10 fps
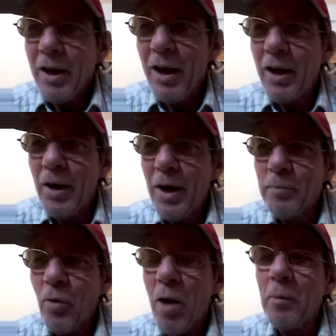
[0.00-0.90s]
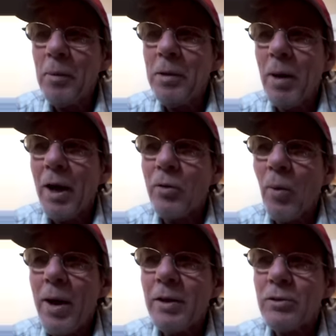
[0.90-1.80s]
And, and probably my
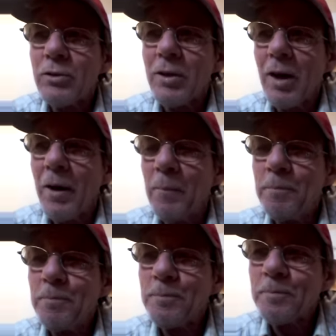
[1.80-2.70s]
greatest um,